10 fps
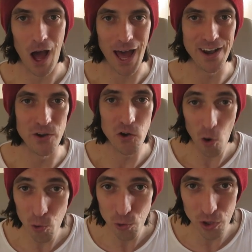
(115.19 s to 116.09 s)
I
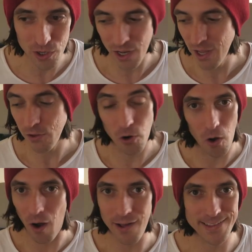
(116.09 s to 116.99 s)
know that,
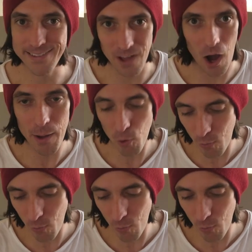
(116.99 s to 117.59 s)
I'm